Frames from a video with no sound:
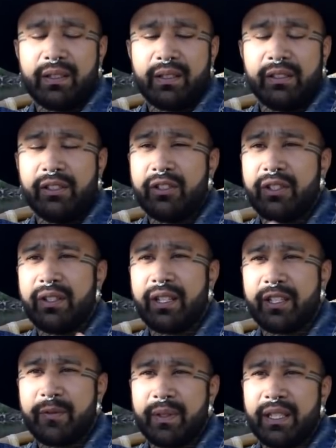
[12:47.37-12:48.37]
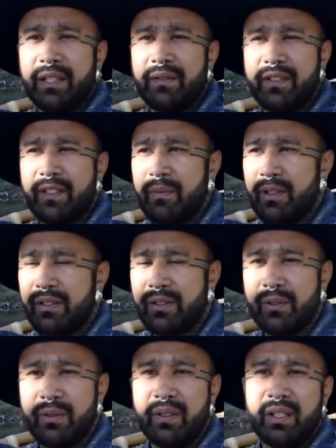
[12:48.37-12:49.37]
energy that's been given to me
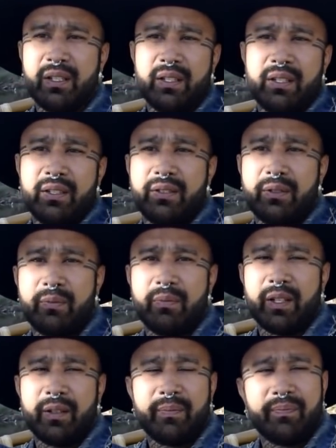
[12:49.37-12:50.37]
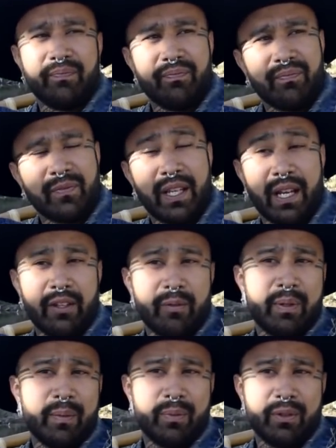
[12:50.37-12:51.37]
to gather
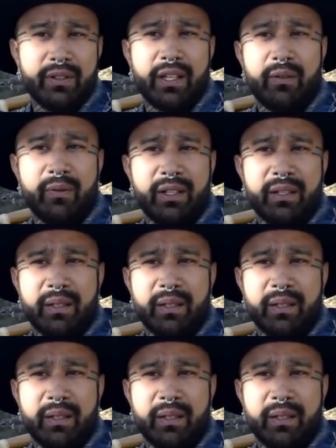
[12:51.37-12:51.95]
people in that way. Yeah.